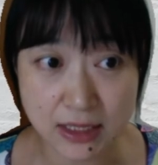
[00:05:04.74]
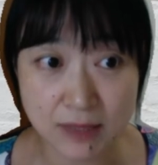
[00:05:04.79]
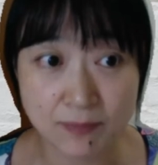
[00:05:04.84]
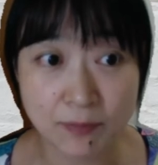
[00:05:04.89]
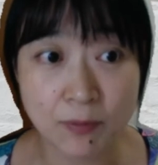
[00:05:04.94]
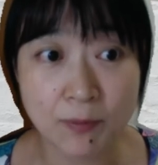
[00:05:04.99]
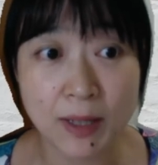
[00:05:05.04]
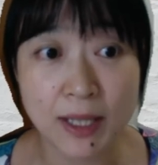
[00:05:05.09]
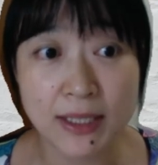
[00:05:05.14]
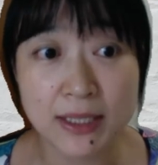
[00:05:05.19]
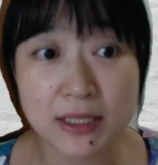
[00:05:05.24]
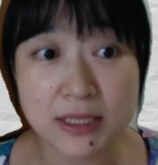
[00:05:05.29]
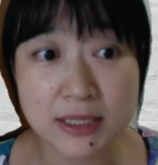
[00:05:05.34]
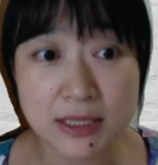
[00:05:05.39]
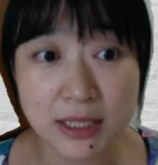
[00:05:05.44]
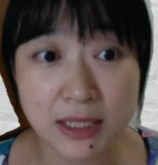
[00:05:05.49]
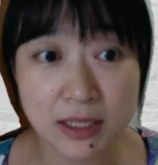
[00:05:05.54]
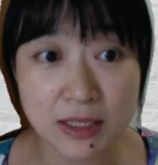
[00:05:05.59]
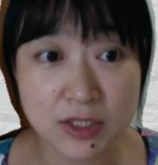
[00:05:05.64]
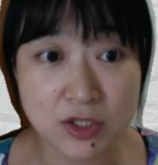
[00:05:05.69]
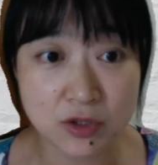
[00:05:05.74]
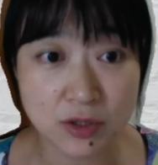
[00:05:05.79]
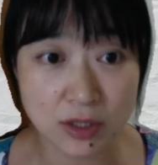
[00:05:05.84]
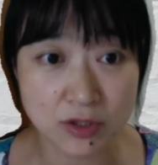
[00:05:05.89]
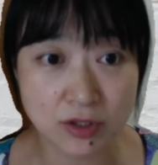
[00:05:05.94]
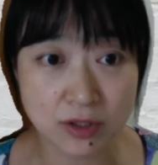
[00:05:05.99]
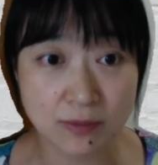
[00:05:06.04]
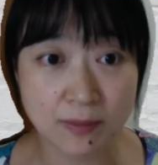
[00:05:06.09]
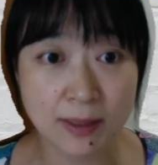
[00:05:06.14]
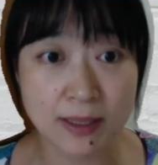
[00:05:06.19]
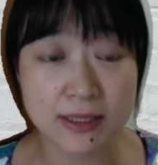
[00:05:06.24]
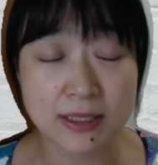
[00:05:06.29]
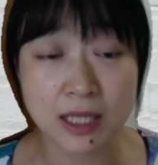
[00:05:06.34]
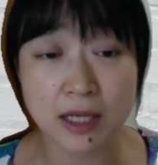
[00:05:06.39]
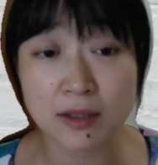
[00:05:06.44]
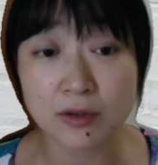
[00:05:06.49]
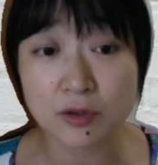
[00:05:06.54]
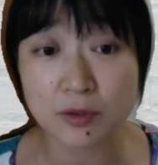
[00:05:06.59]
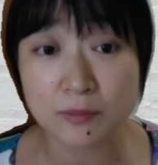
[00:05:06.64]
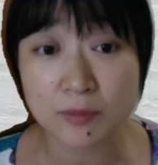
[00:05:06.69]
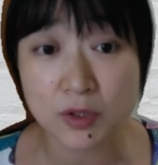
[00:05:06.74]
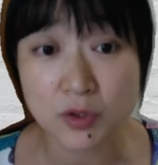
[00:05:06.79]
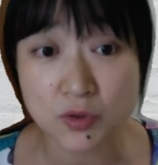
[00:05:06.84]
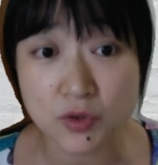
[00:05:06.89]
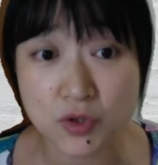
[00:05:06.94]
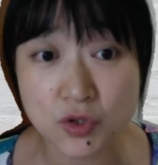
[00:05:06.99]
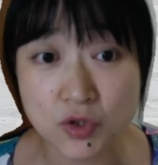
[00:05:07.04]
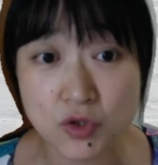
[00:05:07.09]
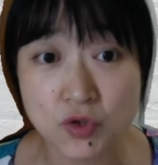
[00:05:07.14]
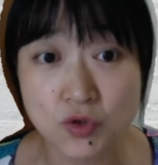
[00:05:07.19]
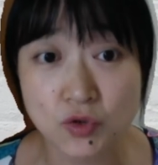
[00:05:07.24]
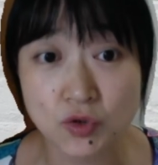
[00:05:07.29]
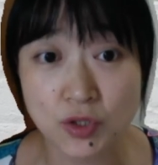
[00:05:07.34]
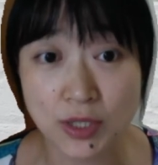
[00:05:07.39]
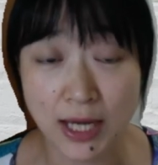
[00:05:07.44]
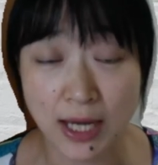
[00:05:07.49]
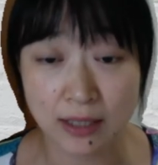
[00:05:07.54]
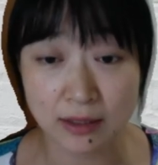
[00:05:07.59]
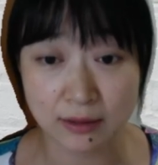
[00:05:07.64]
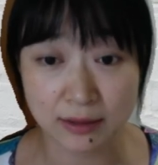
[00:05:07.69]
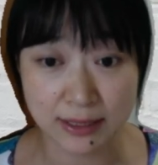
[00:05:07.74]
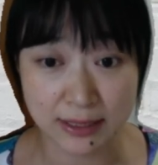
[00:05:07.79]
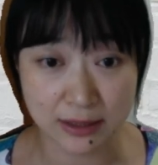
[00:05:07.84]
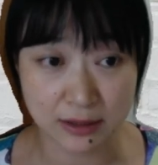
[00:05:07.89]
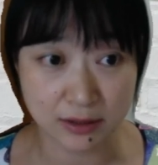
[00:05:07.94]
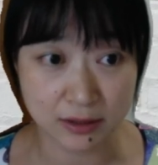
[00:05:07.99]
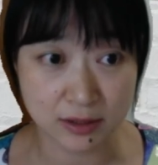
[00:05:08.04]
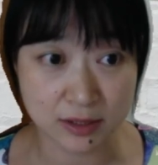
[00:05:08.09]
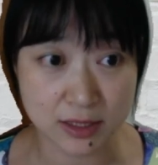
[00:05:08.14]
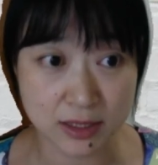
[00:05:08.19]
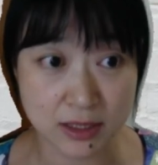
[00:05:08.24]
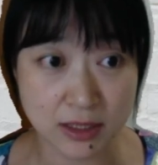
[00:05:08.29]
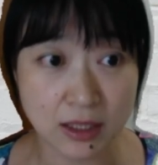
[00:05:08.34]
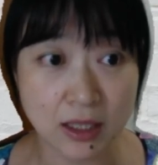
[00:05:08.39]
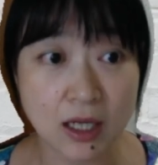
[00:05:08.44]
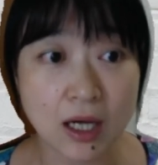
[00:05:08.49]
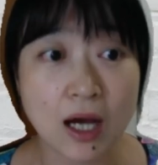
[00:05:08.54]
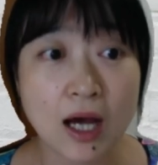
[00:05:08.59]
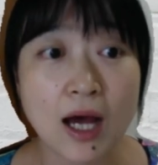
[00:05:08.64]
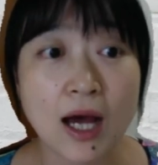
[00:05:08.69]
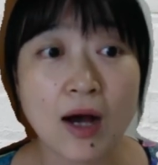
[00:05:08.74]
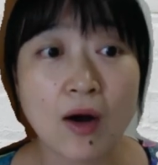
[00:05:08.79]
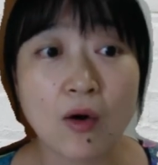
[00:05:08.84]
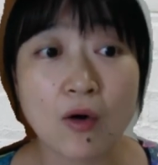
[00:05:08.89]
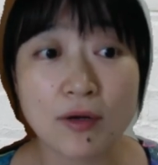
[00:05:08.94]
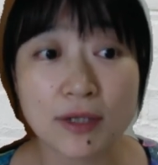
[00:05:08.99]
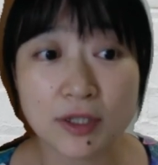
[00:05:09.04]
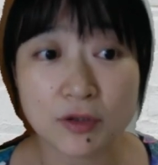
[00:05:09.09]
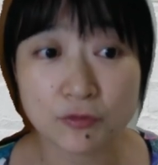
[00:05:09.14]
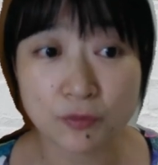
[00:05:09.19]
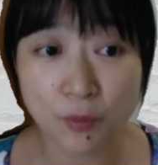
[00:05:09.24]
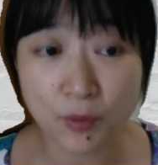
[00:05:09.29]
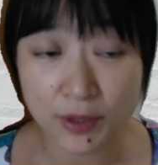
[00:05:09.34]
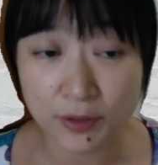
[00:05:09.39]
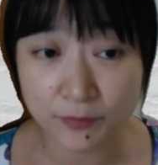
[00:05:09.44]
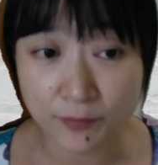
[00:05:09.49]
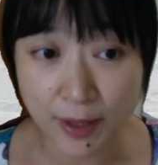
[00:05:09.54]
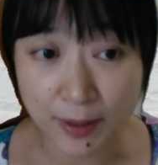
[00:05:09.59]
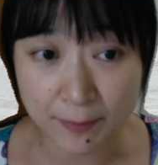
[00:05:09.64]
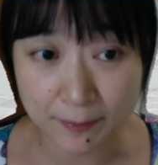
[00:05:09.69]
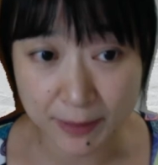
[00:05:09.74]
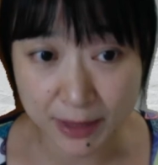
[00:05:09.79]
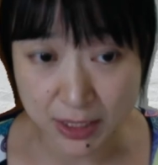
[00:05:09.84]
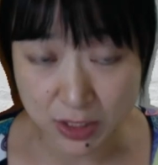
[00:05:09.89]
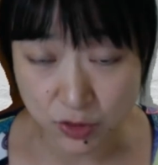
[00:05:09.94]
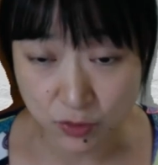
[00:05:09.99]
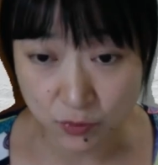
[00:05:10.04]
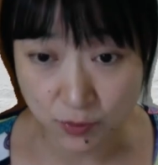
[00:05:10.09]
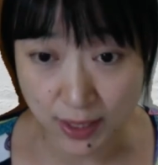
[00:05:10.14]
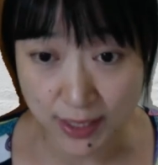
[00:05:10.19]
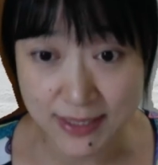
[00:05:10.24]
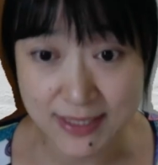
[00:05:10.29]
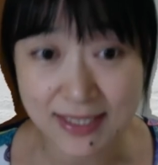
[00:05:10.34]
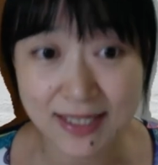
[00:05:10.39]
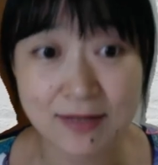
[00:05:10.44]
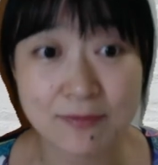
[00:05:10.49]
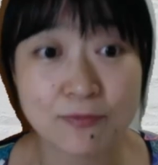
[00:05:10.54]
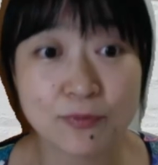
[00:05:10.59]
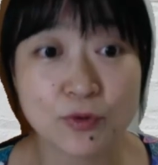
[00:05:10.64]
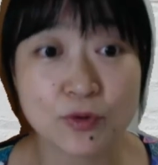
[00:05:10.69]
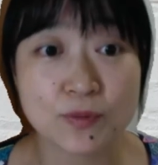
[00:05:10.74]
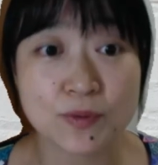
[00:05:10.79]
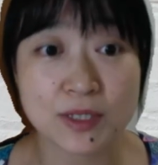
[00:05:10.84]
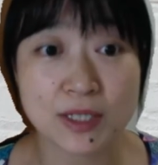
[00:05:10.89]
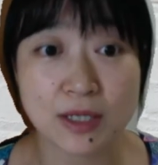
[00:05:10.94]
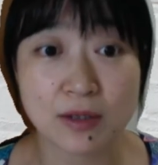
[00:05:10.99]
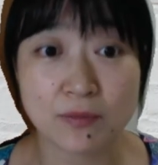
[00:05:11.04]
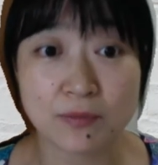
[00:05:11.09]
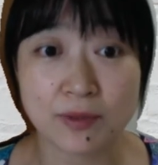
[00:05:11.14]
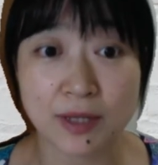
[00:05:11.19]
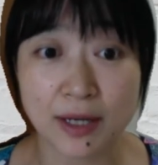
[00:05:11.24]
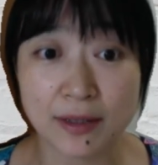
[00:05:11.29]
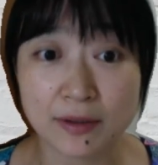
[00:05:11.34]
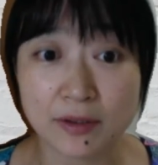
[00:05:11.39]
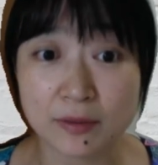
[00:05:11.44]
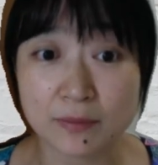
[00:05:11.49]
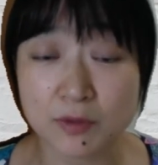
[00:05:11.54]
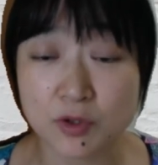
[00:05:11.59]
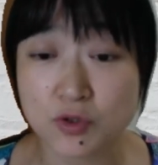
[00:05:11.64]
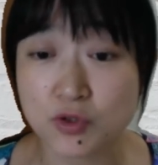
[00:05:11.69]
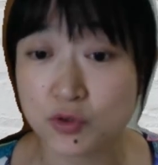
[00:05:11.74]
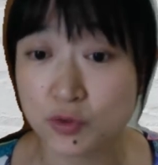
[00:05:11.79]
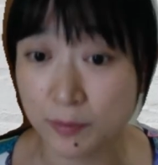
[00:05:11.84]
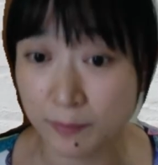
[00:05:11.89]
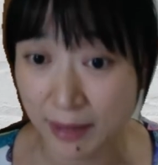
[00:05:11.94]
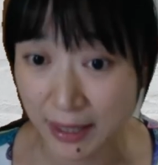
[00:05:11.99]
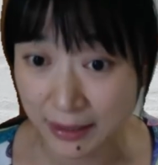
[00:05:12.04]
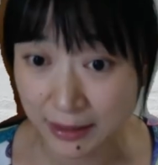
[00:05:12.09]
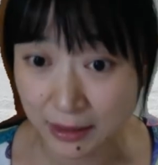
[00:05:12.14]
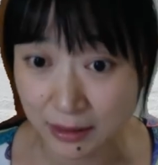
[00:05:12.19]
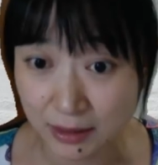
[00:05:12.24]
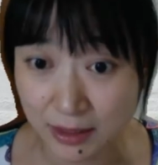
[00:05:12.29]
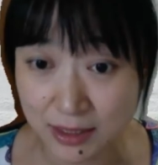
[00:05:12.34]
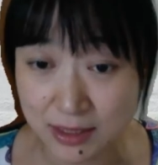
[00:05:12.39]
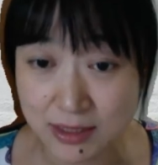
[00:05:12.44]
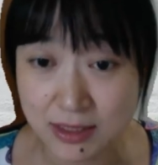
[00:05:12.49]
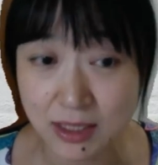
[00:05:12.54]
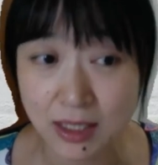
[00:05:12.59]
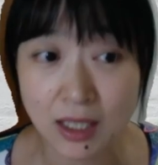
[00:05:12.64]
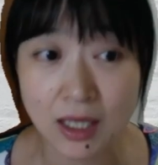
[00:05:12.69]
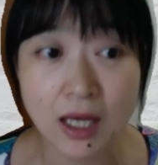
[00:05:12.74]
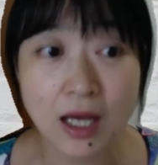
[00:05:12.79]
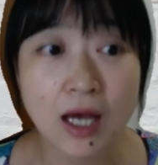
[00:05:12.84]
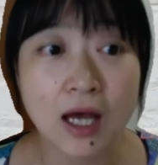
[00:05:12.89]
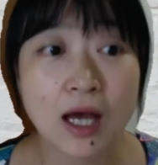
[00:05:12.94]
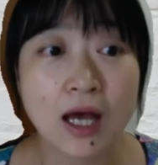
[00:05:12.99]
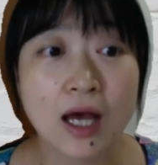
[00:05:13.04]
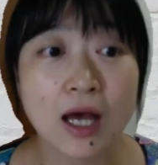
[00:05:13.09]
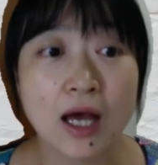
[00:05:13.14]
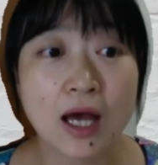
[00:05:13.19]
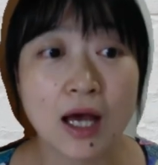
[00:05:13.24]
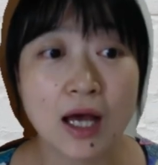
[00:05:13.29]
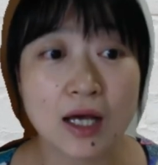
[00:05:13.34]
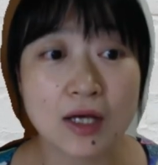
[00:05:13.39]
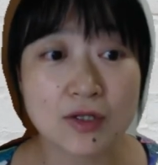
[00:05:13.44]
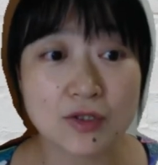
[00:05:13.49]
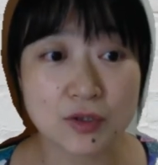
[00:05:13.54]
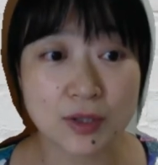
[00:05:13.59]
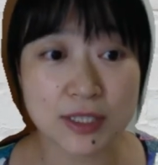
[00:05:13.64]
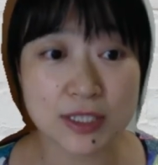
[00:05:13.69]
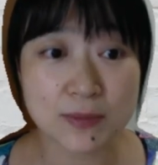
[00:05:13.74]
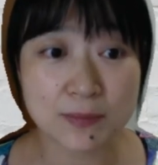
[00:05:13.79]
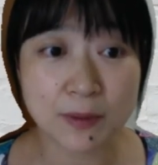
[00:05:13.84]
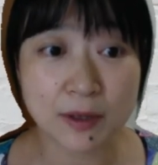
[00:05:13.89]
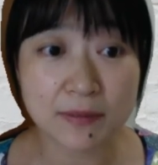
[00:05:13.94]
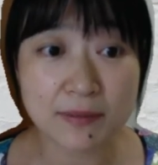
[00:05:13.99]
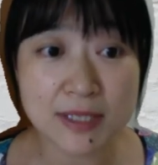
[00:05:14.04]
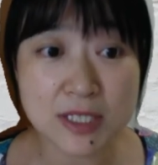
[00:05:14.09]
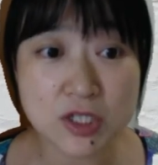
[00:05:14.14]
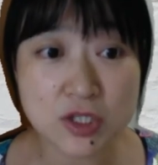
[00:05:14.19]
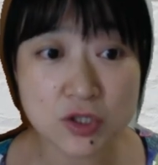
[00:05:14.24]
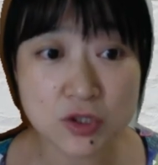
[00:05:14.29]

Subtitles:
providing scale instruction about diagram use to young learners. Only 45 minutes class improves their diagram use dramatically. So experience